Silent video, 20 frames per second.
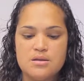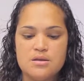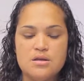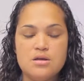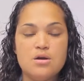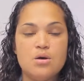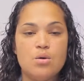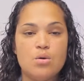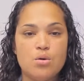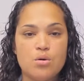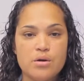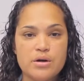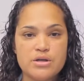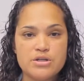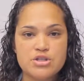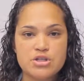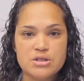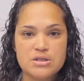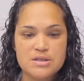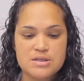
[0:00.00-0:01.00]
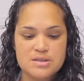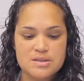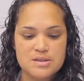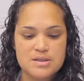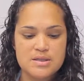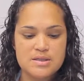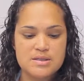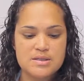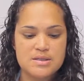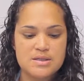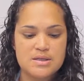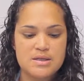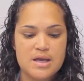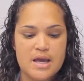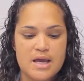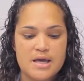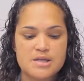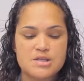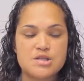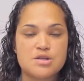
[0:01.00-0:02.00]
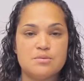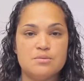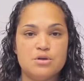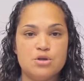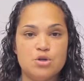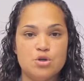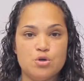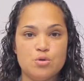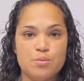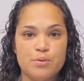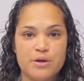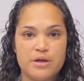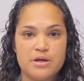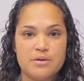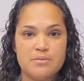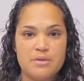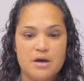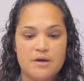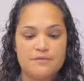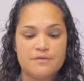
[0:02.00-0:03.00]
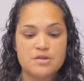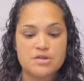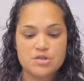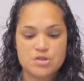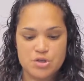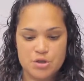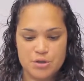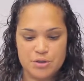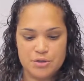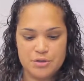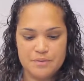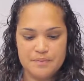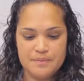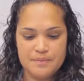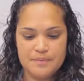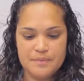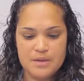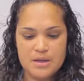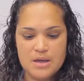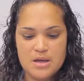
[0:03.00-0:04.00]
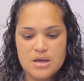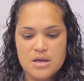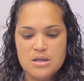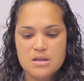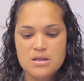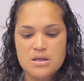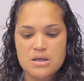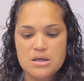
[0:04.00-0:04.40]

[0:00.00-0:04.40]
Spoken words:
The origin is listed as the manubrium of the sternum.